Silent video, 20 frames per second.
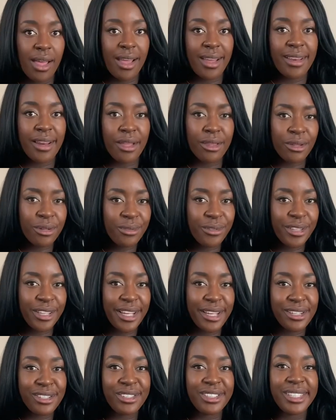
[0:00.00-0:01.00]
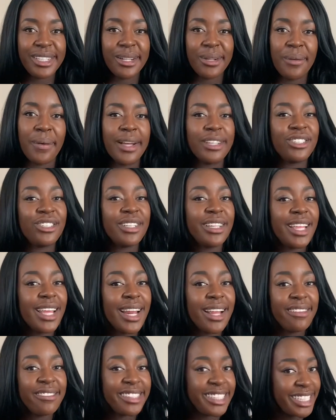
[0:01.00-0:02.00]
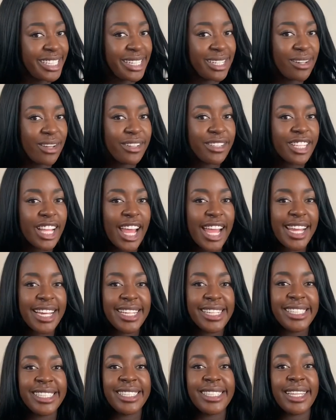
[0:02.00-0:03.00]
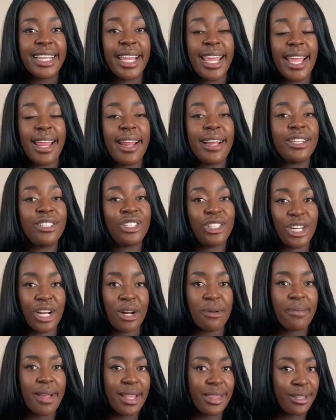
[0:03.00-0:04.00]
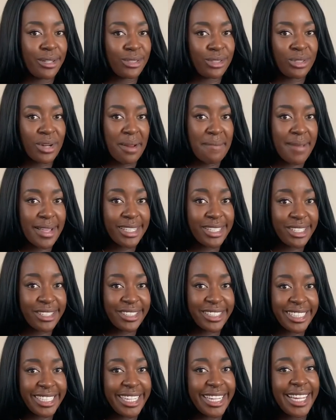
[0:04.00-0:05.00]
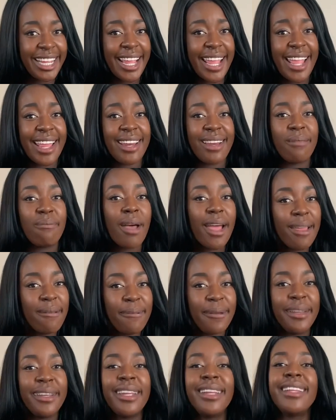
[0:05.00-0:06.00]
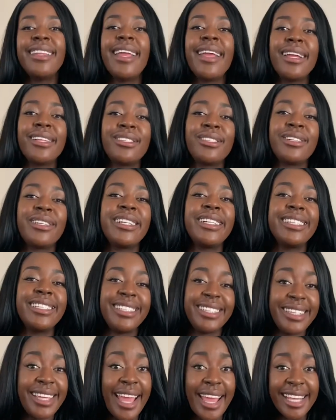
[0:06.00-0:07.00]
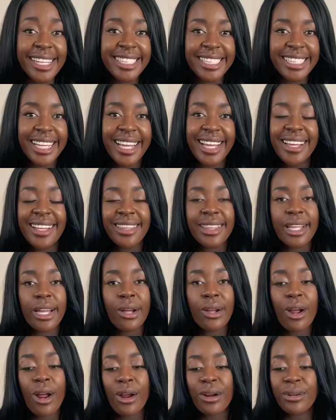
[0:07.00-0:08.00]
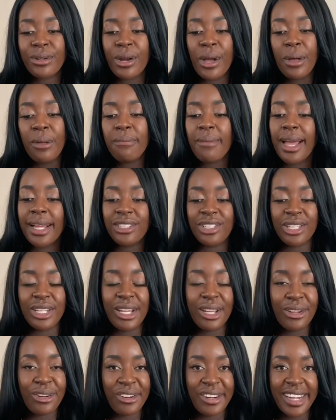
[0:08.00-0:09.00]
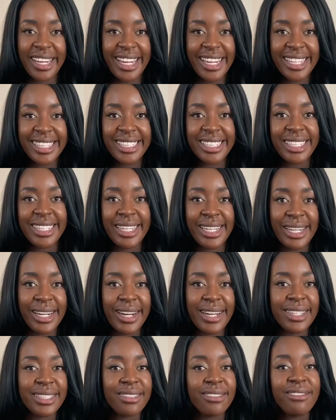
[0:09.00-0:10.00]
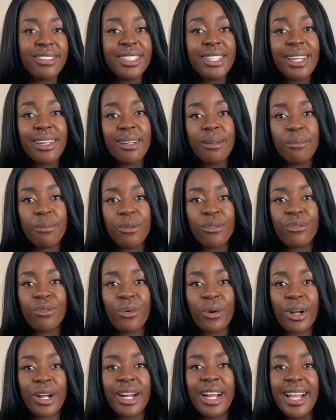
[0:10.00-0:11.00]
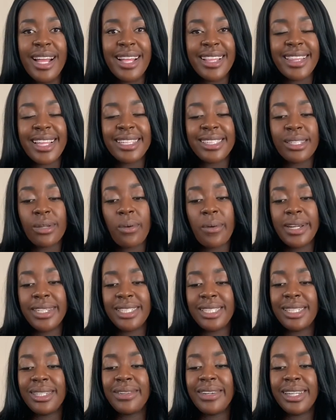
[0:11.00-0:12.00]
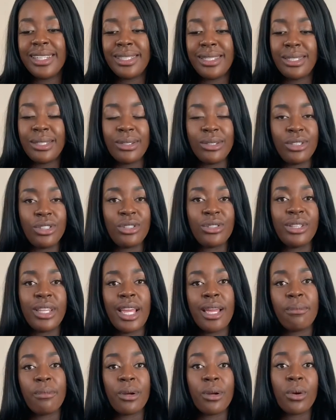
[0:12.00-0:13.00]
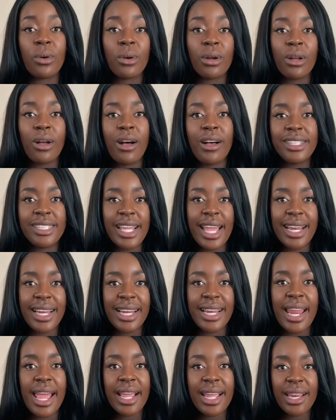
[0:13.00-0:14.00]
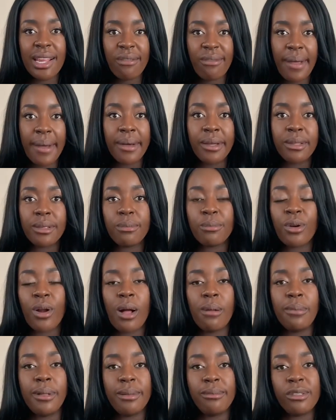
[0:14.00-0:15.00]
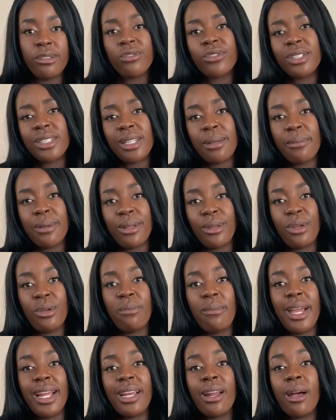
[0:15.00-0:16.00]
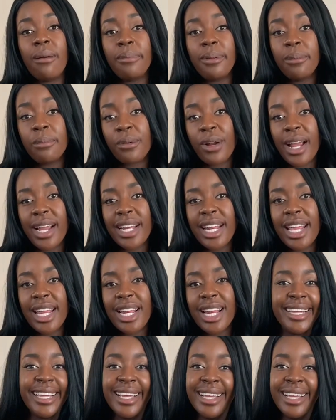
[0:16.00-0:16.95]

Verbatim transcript: Another really interesting question that I've seen online is, can I share my third trimester tea? And in my opinion, the answer is yes, there are no magic ingredients in here, as I've stated before, that's going to induce your labor or cause any negative health problems for someone who might not be pregnant.